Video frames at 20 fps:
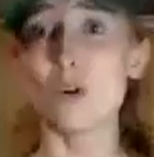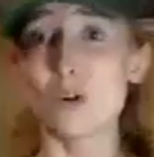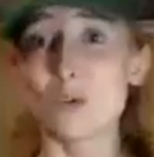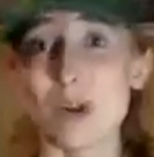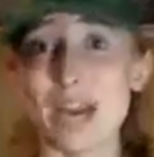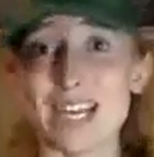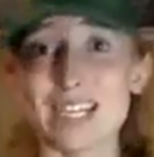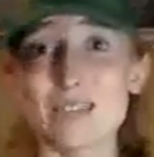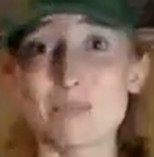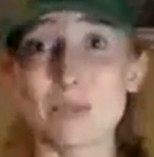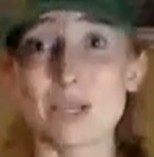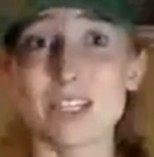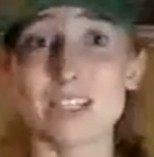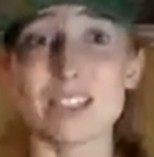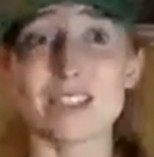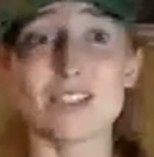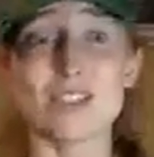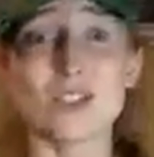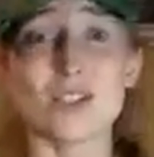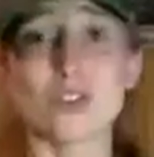to waste because
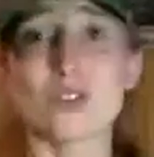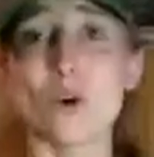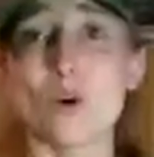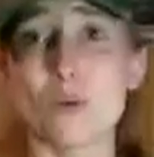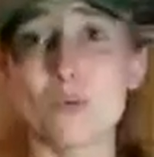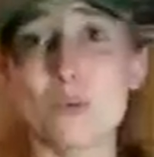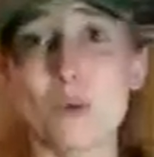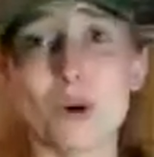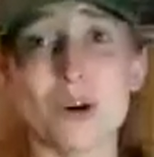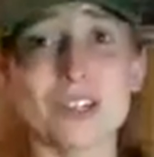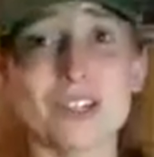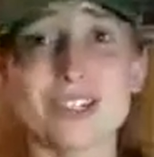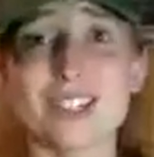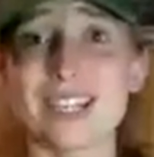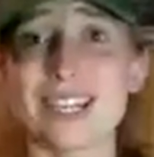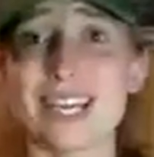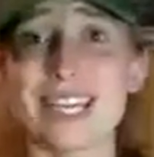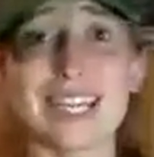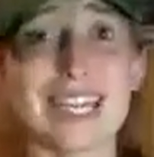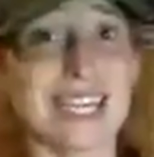it's just so important to
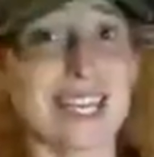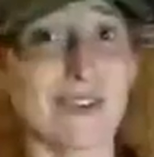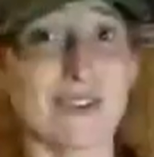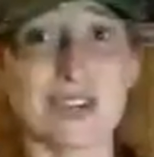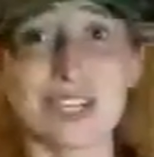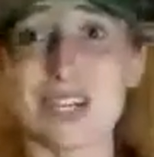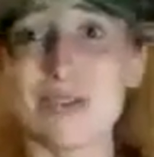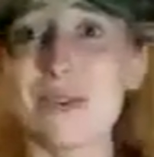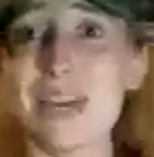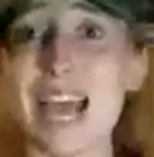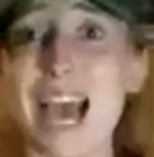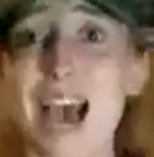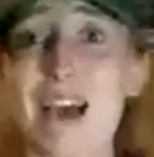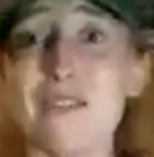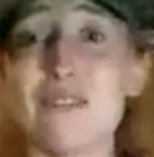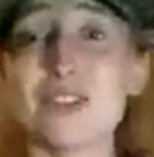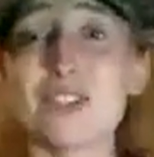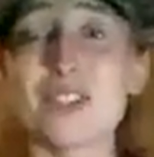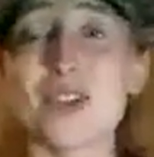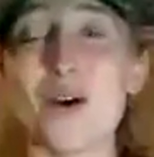like eat everything we
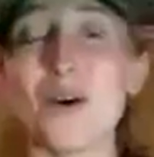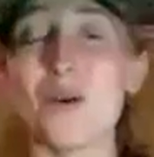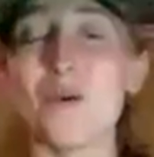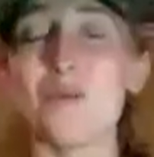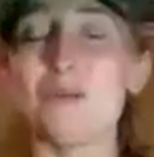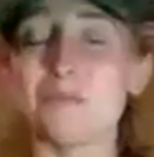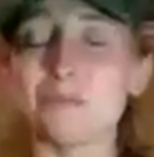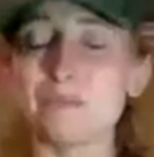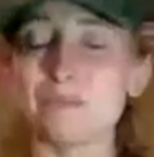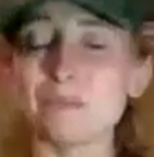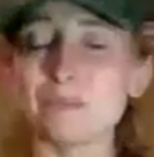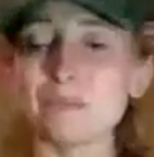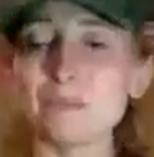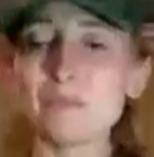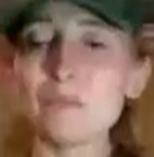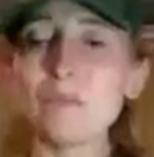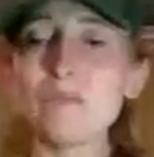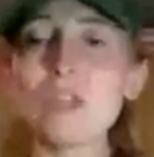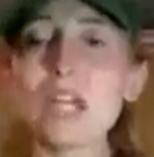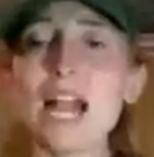have. So
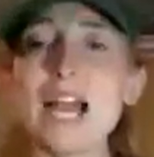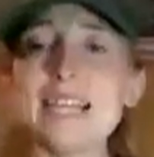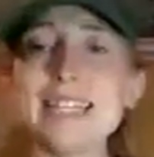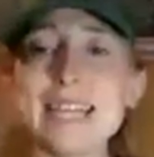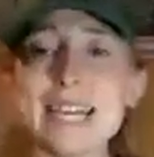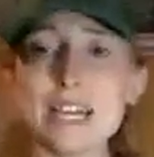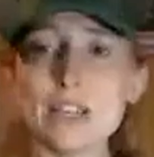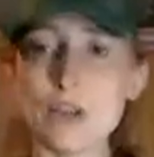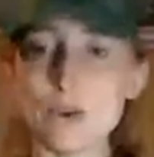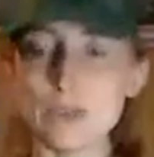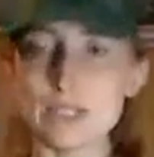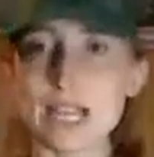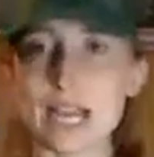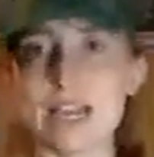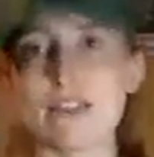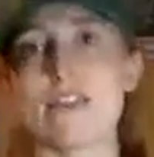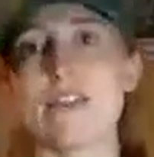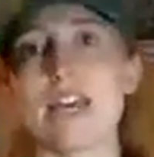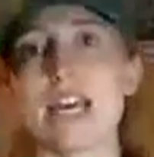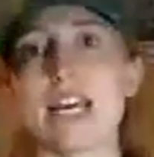I take those
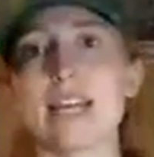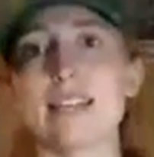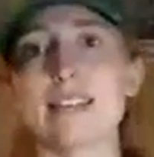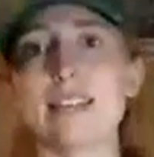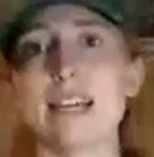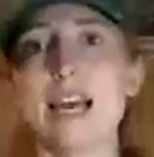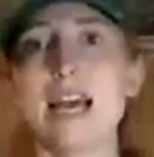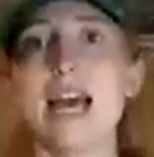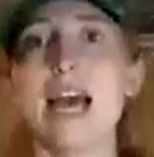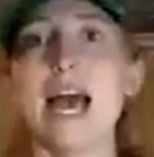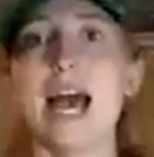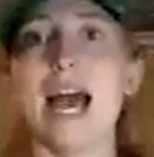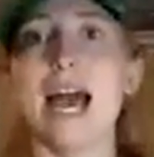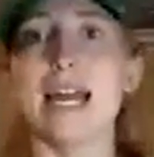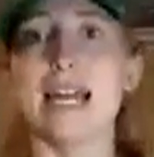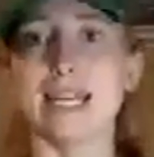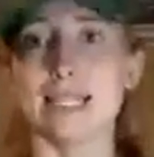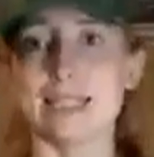kind of things and I